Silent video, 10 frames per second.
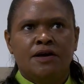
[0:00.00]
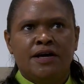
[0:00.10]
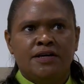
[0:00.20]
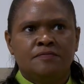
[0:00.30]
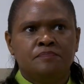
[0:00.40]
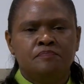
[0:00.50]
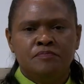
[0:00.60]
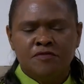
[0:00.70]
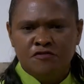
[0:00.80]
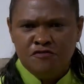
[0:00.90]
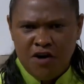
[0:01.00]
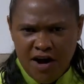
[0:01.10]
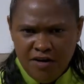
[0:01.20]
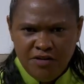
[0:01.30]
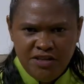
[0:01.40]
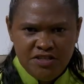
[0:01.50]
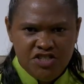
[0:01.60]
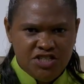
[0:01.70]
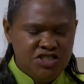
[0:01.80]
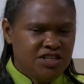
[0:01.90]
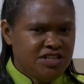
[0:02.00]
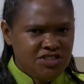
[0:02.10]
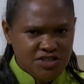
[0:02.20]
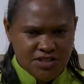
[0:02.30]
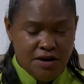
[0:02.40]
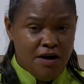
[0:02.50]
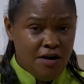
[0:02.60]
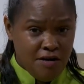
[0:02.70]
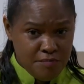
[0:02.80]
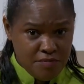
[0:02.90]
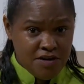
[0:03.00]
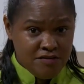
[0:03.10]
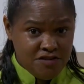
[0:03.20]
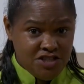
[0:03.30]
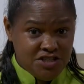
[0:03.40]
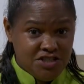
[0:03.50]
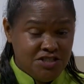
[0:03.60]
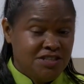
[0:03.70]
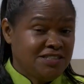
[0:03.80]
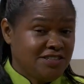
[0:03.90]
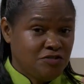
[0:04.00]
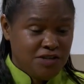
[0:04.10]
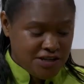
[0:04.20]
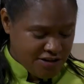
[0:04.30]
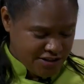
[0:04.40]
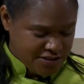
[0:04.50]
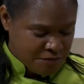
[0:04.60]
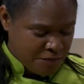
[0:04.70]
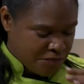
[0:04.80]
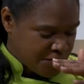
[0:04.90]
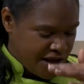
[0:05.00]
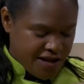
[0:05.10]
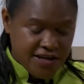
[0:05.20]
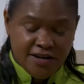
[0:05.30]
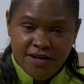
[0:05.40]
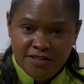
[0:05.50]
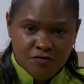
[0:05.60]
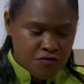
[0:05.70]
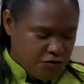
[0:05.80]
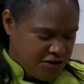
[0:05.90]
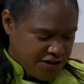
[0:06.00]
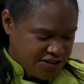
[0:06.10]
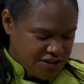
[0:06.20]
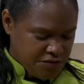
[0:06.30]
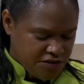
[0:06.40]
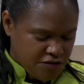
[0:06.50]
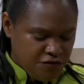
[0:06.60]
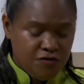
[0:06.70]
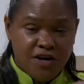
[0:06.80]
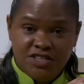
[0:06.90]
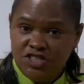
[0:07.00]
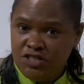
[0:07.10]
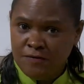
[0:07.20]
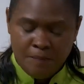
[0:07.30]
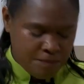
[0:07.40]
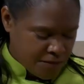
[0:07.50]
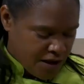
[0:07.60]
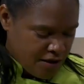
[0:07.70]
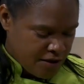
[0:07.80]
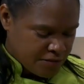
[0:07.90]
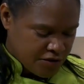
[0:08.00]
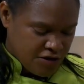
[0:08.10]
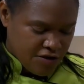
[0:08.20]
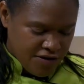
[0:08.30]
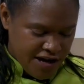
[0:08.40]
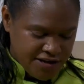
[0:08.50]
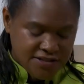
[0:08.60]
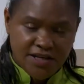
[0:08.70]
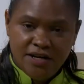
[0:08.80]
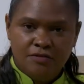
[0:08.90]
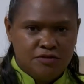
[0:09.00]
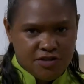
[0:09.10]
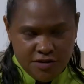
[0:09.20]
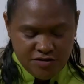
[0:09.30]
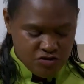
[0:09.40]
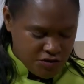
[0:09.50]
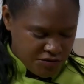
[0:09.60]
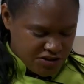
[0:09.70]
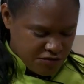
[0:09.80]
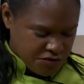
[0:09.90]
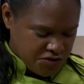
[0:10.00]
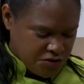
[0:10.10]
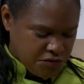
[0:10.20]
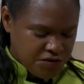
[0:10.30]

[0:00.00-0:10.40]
like fiery, there's just a hum of ginger, so it tastes really nice. And it cuts through nicely with the fresh coriander or cilantro, whichever you want to